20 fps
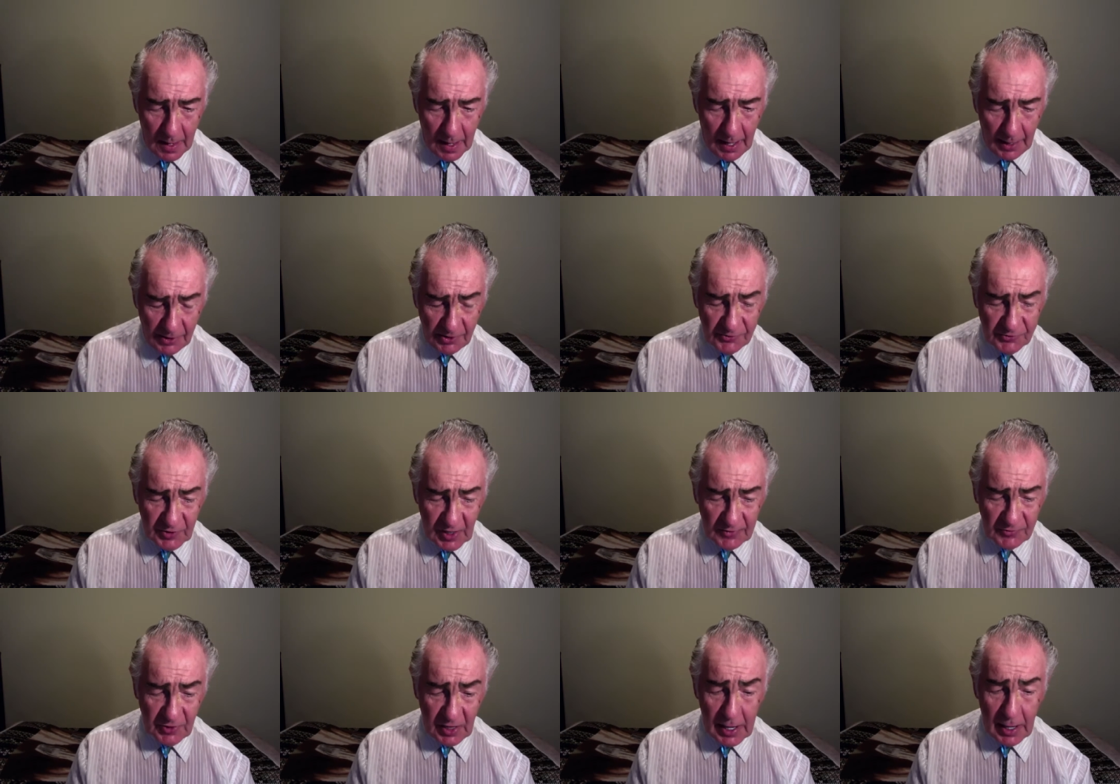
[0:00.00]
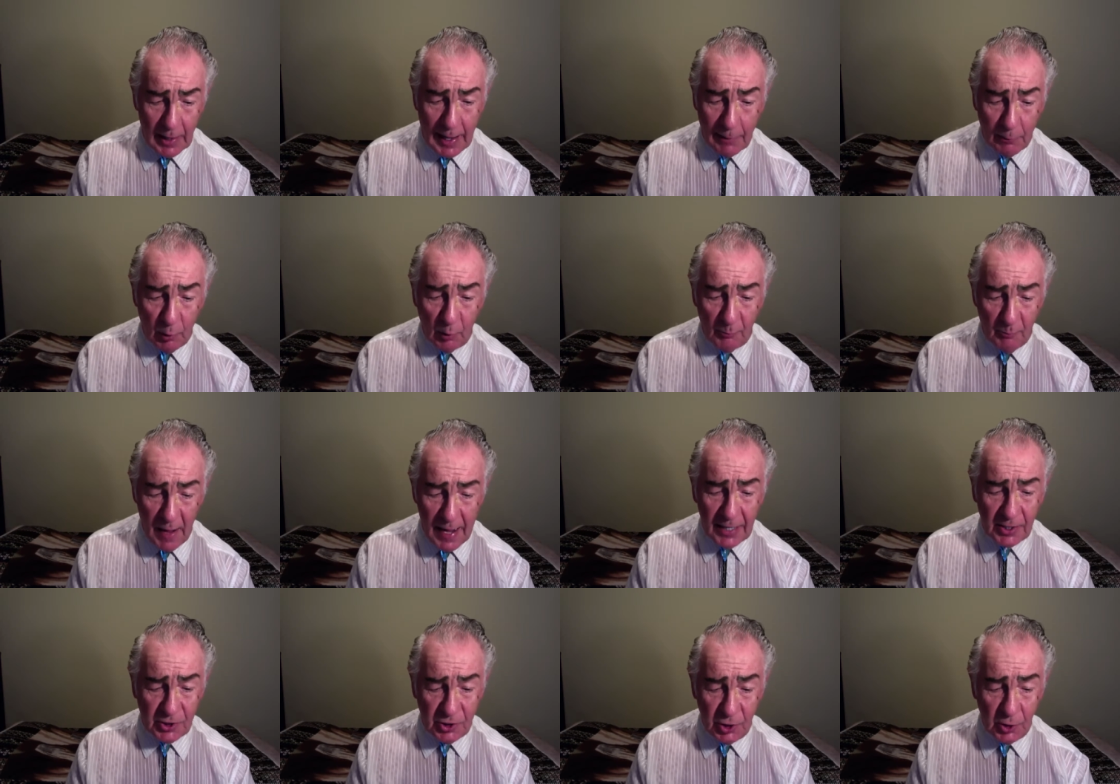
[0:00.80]
And he says here, I will
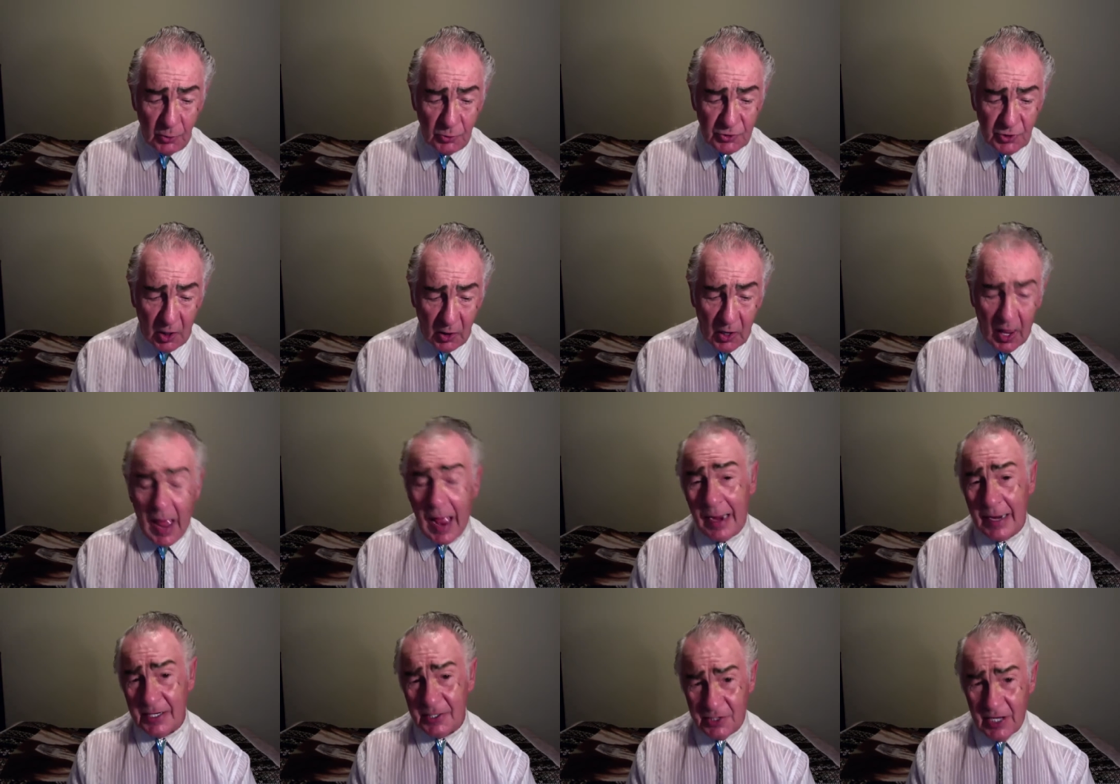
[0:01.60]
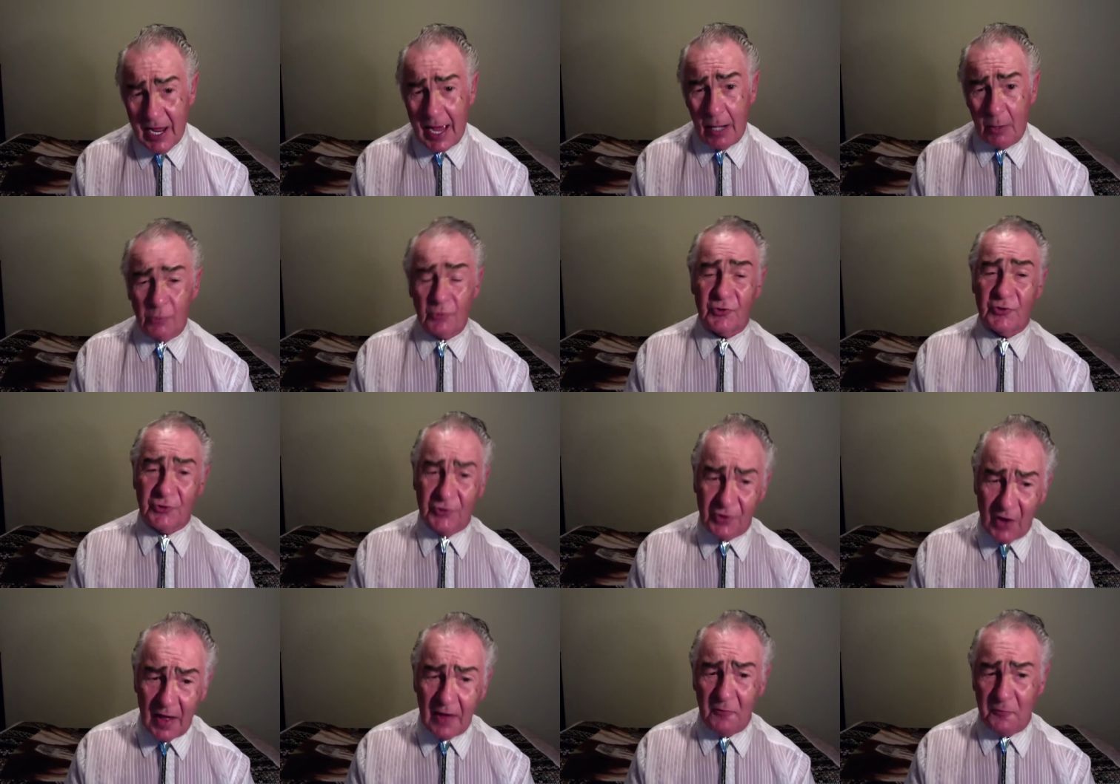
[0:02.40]
make you to lie down
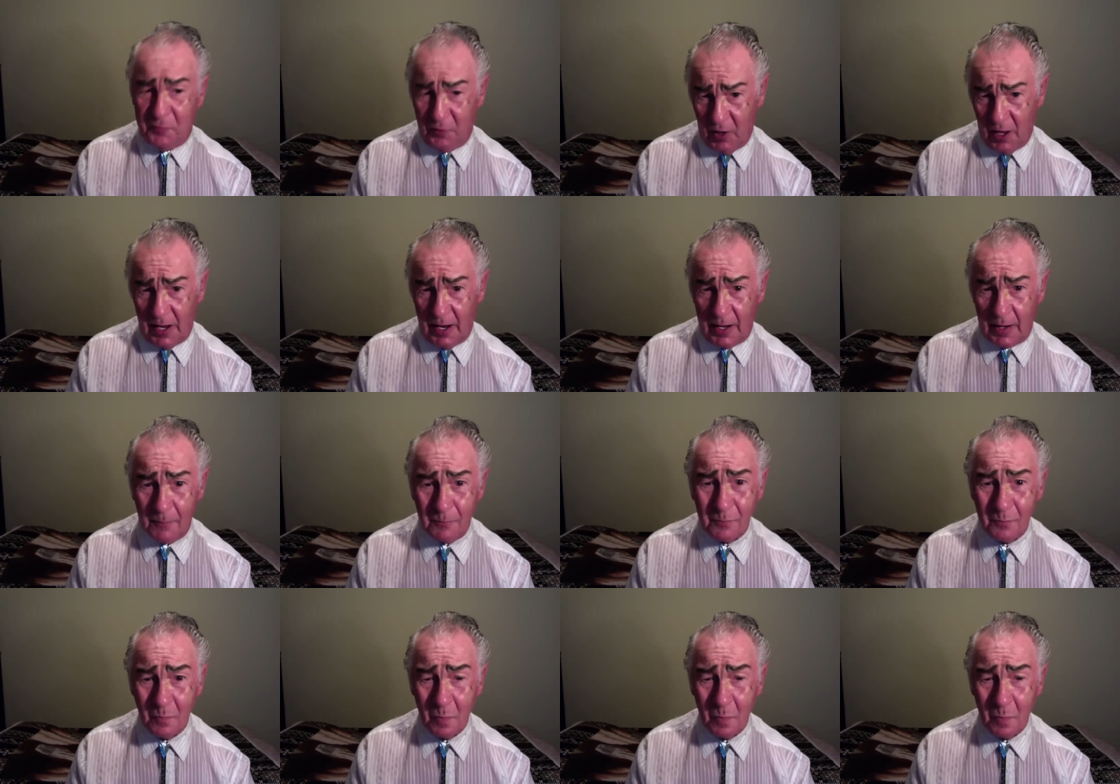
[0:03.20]
safely.